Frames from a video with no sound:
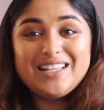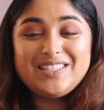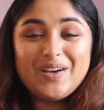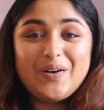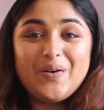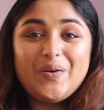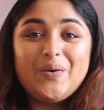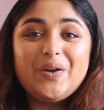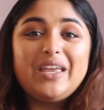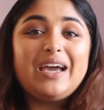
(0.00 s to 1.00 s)

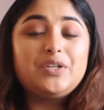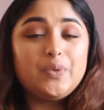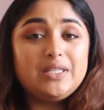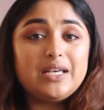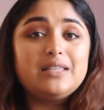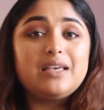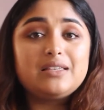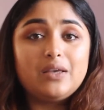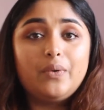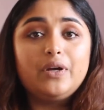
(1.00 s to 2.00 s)
So he had twin sons,
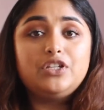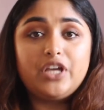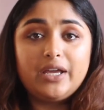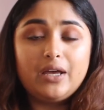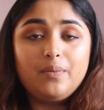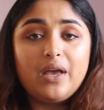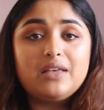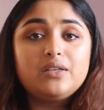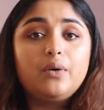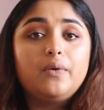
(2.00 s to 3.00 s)
Esau and Jacob.
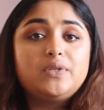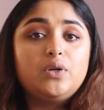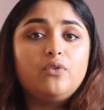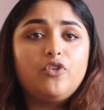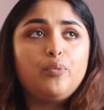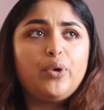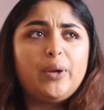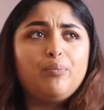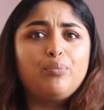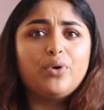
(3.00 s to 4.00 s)
Esau was known for
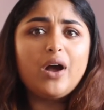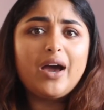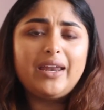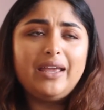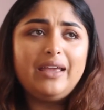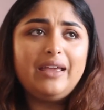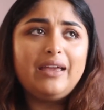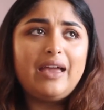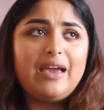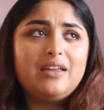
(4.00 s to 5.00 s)
being
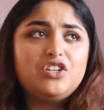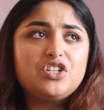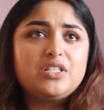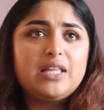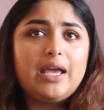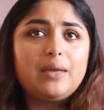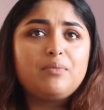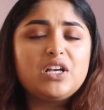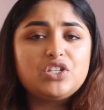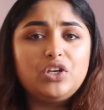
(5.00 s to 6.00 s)
brawny and just
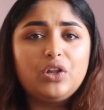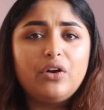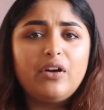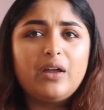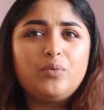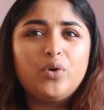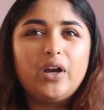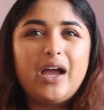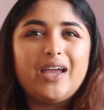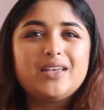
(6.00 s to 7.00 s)
muscular and
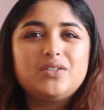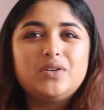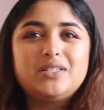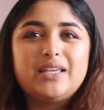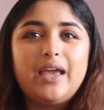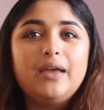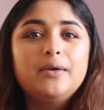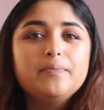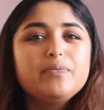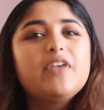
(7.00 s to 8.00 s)
more, I guess you could say,
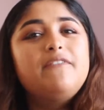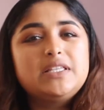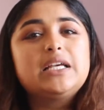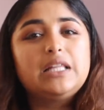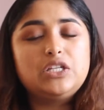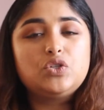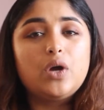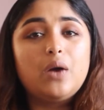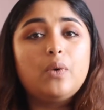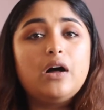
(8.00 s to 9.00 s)
physically
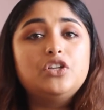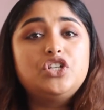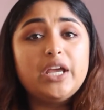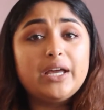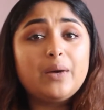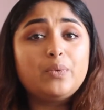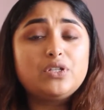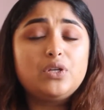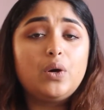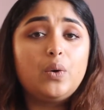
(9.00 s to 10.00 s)
strong, while Jacob
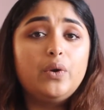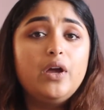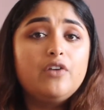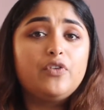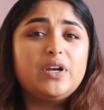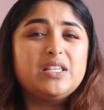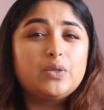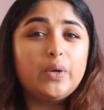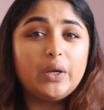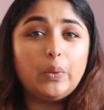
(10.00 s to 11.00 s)
was known for his
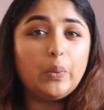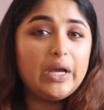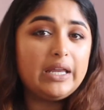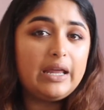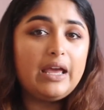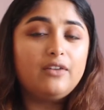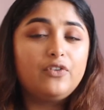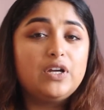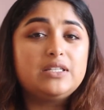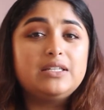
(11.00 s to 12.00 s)
quick wit and
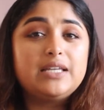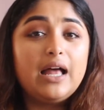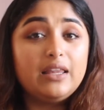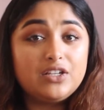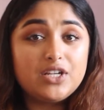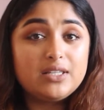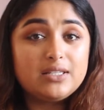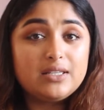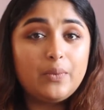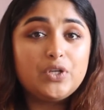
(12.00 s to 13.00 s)
for his
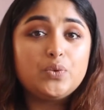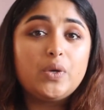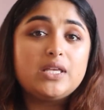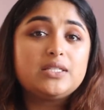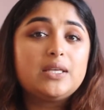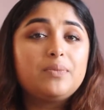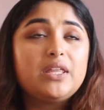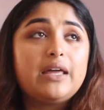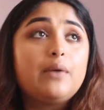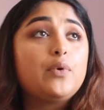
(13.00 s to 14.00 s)
intelligence, which was
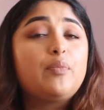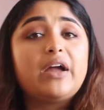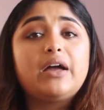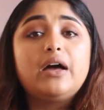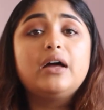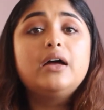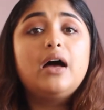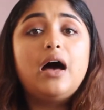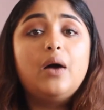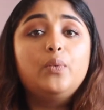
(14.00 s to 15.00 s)
something that Rebecca
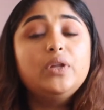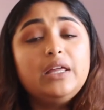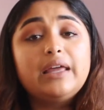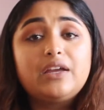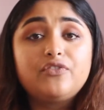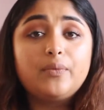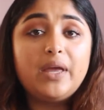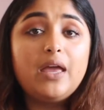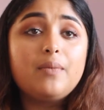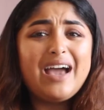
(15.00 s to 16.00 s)
really liked from
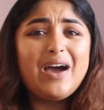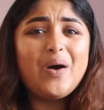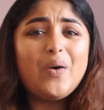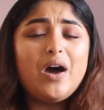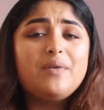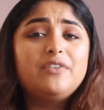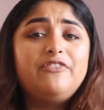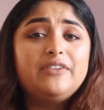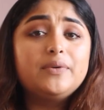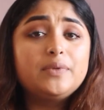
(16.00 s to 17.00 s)
him. Now, the
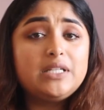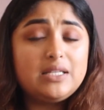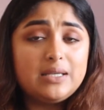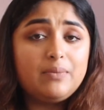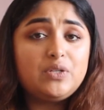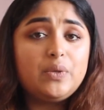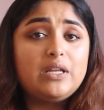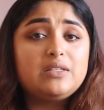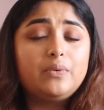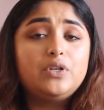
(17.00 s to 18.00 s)
favoritism between
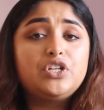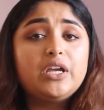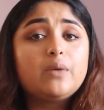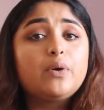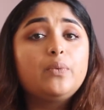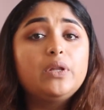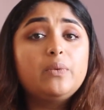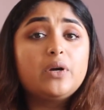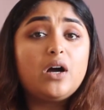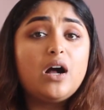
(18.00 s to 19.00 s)
Esau and Jacob are really
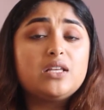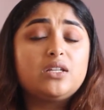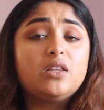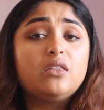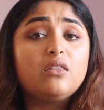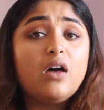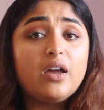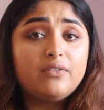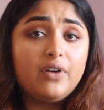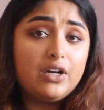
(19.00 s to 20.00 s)
what caused a
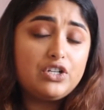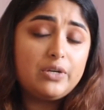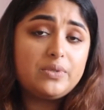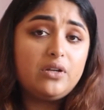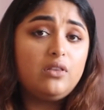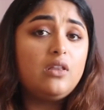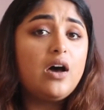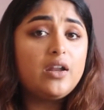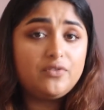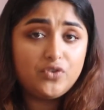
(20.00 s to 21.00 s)
lot of hardships and a
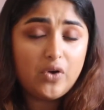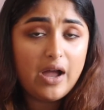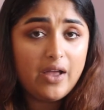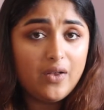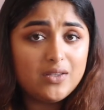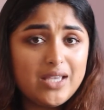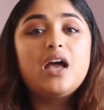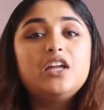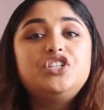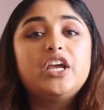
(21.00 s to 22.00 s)
lot of trials.
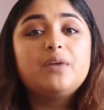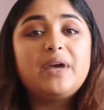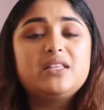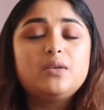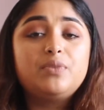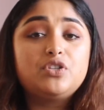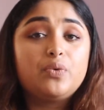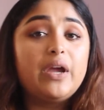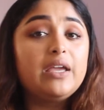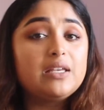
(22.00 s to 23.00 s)
Jacob ends up
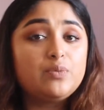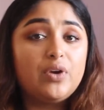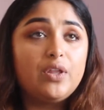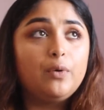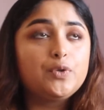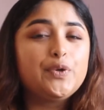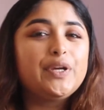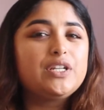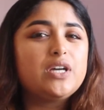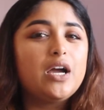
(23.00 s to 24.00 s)
betraying his brother, which we're
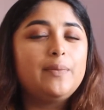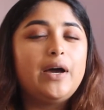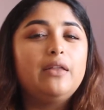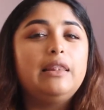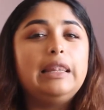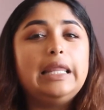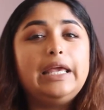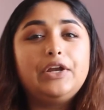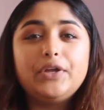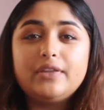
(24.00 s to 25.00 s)
going to talk about
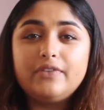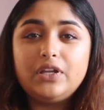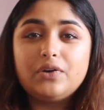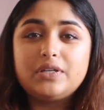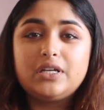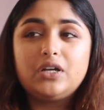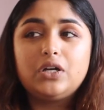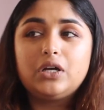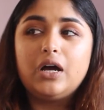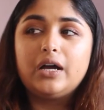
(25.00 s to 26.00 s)
later in the video because it
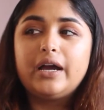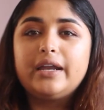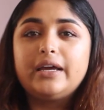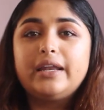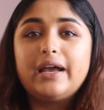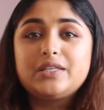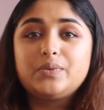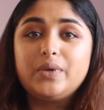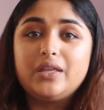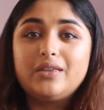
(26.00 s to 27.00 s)
kind of
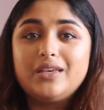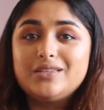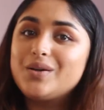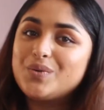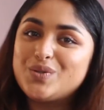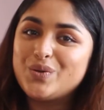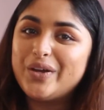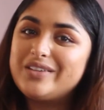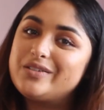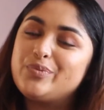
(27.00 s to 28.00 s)
connects with his own
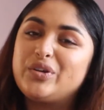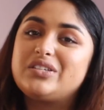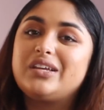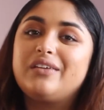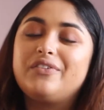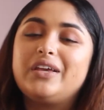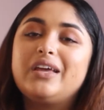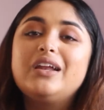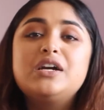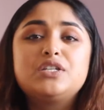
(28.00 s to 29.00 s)
story because he's pretty
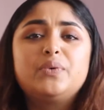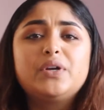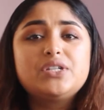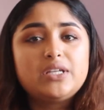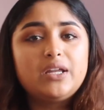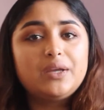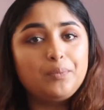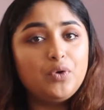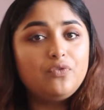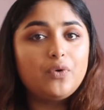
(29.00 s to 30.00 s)
significant. So we're just going to
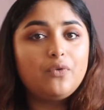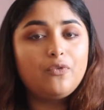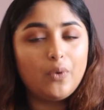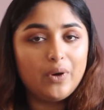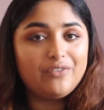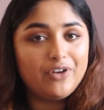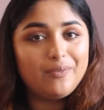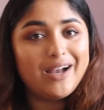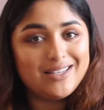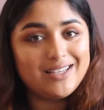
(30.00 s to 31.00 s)
move forward
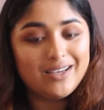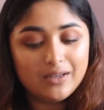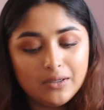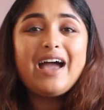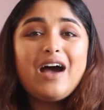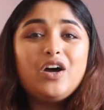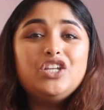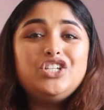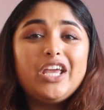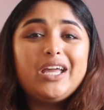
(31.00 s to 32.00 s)
from Isaac.
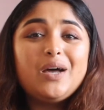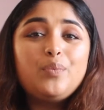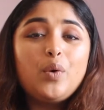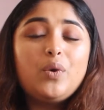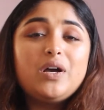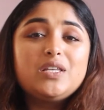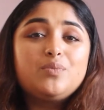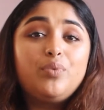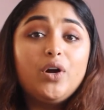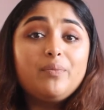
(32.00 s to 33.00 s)
Now, Jacob
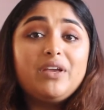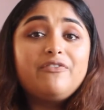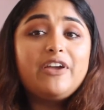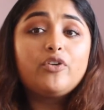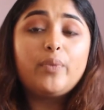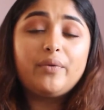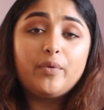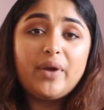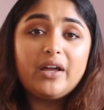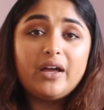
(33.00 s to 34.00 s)
was born being favored by
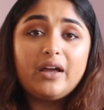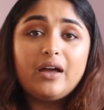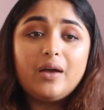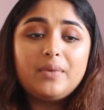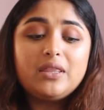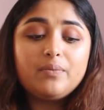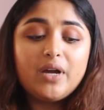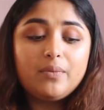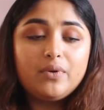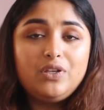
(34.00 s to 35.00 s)
Rebekah. In the
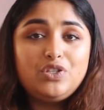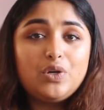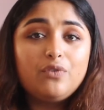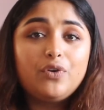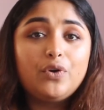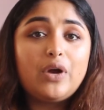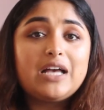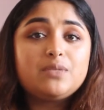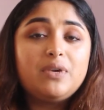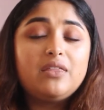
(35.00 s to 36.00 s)
Bible, he's known for
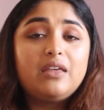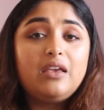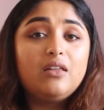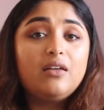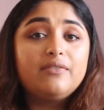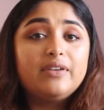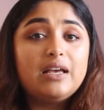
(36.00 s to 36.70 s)
grasping the heel of